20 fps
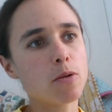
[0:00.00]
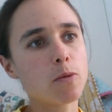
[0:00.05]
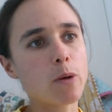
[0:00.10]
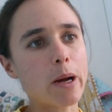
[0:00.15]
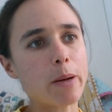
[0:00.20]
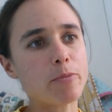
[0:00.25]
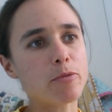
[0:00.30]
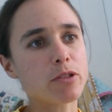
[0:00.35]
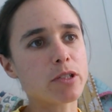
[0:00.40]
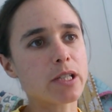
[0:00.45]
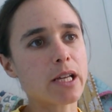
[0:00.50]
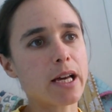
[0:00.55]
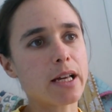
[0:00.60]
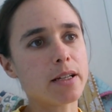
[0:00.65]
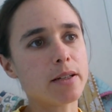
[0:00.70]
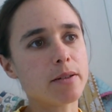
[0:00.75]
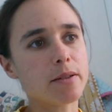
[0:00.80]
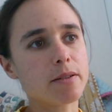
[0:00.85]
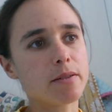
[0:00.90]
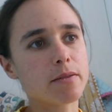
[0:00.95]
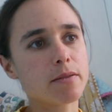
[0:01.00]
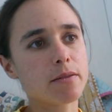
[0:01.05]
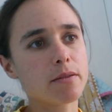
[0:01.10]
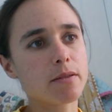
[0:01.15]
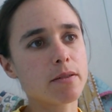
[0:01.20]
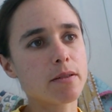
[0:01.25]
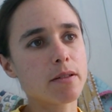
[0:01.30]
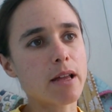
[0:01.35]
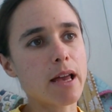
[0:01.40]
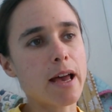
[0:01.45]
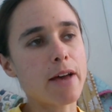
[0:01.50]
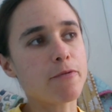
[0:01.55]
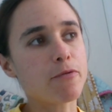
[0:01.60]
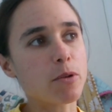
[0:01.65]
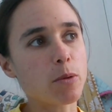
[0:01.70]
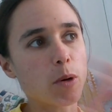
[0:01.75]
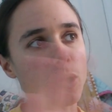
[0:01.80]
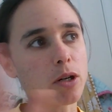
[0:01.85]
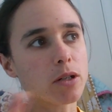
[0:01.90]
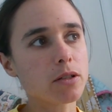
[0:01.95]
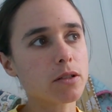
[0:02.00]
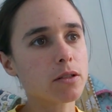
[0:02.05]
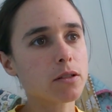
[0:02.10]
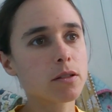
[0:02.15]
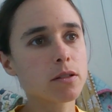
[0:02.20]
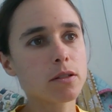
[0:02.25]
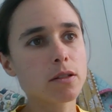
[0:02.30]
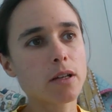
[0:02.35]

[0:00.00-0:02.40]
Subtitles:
represent everyone,